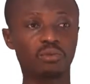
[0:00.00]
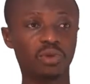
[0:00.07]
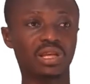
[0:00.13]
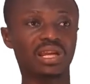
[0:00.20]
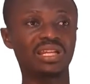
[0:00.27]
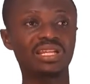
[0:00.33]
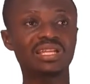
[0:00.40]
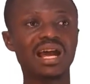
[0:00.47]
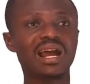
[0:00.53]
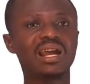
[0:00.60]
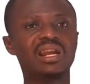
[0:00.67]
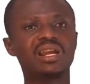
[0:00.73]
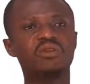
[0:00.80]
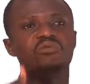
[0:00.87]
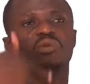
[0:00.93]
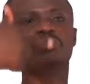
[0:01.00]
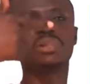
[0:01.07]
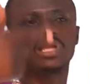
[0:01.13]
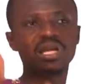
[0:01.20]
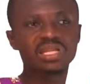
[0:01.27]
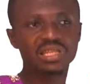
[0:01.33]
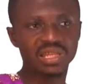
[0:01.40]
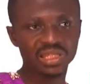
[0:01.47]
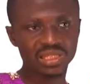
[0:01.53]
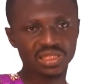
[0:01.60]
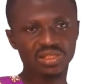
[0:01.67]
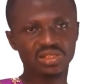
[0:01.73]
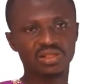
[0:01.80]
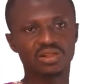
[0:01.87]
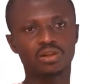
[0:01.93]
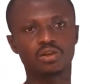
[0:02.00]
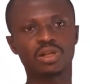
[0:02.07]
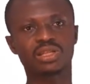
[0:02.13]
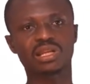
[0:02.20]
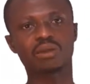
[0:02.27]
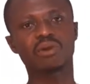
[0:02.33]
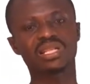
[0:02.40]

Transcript: we can either replace it or it can